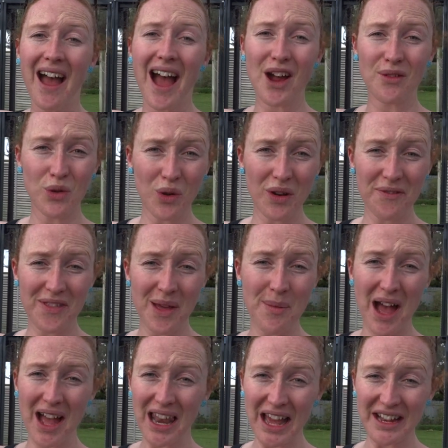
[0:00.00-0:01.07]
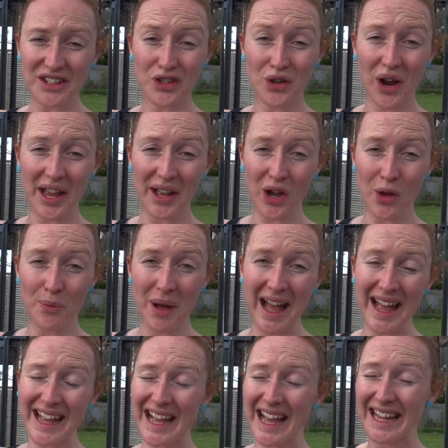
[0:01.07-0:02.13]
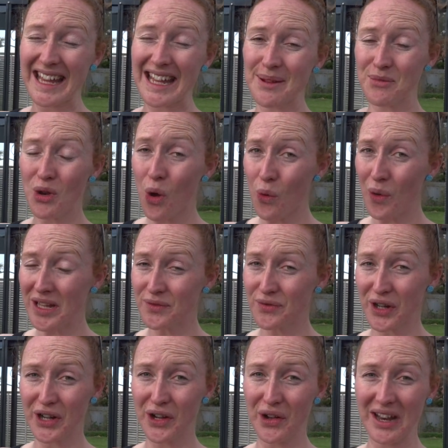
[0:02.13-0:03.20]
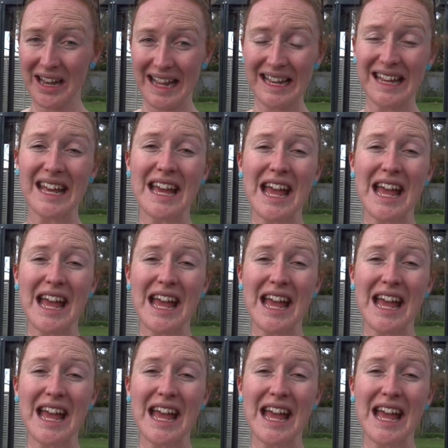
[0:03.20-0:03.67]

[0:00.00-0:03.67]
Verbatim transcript: A rule of thumb I like to try and go by, again I'm not always very good at it,